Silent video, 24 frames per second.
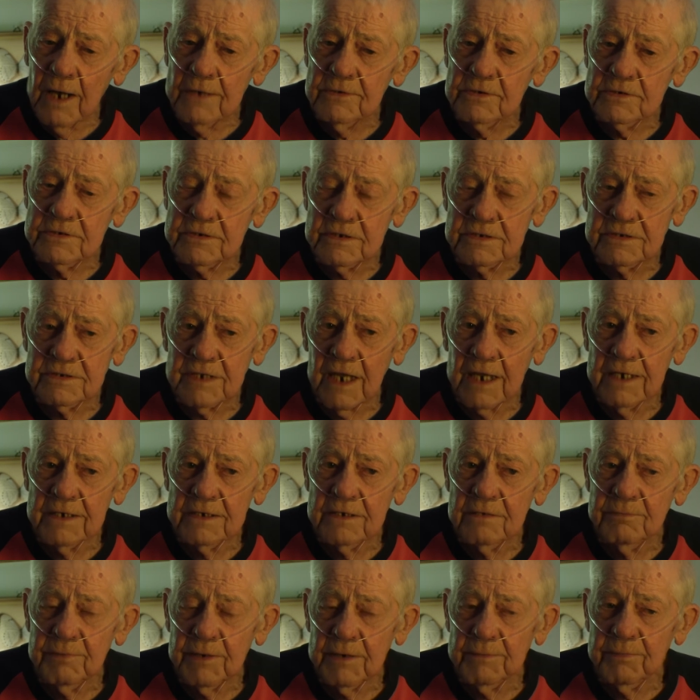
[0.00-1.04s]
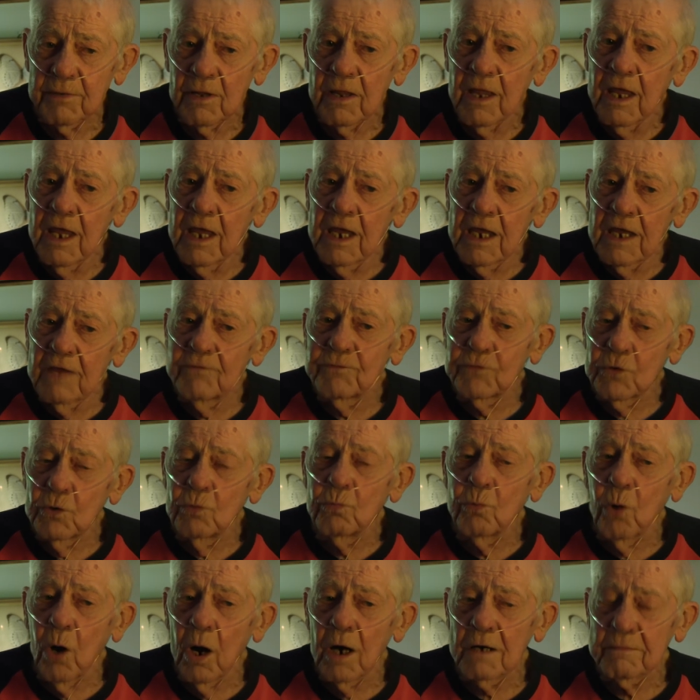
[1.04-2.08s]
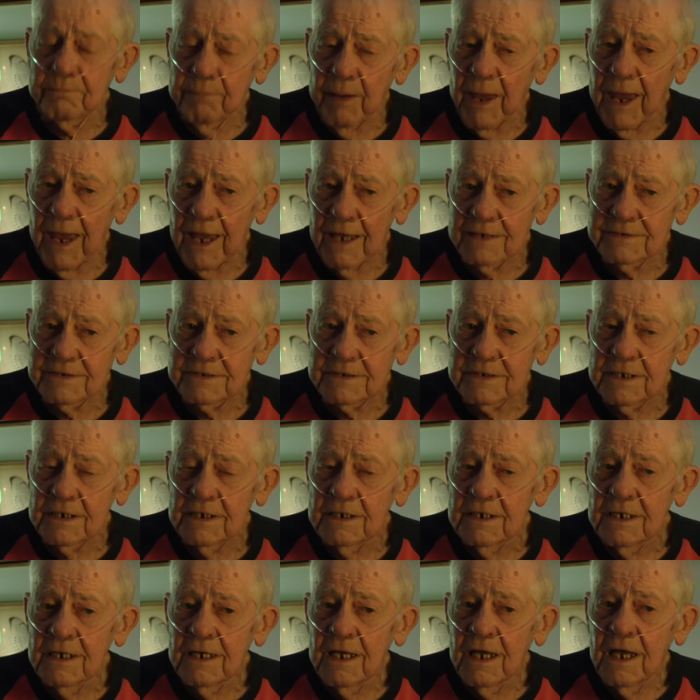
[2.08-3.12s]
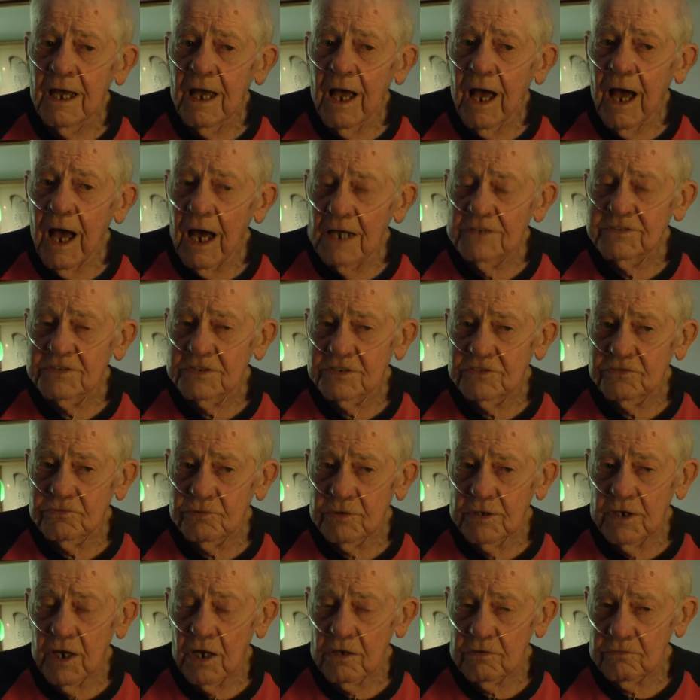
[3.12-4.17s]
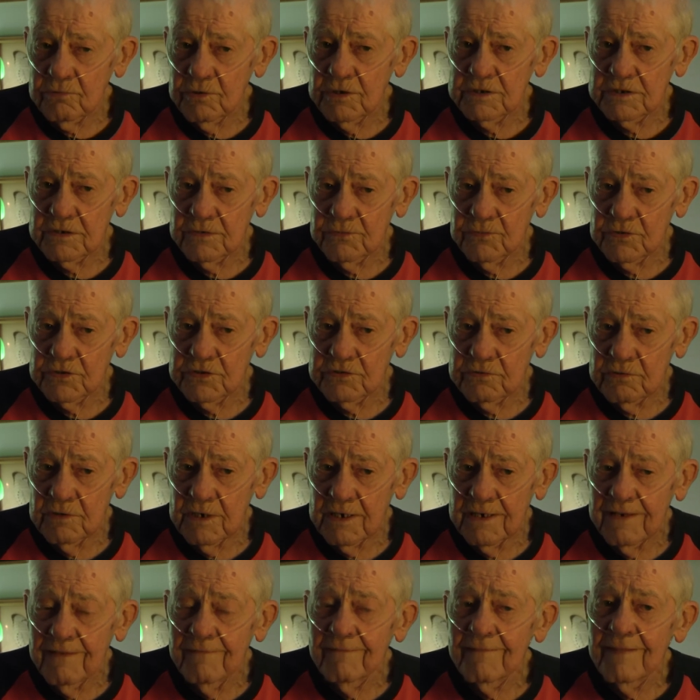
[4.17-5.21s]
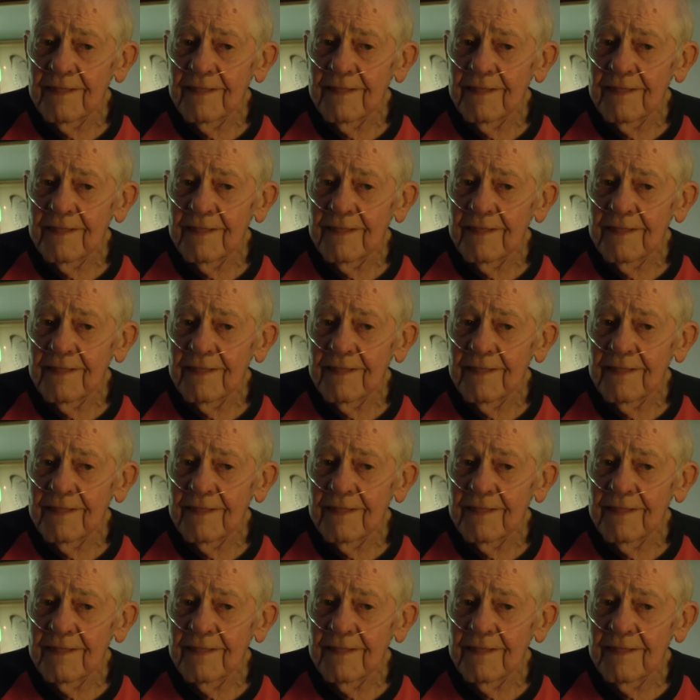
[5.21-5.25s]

I used to say to people, if you walk past Hudson Street on Christopher Street,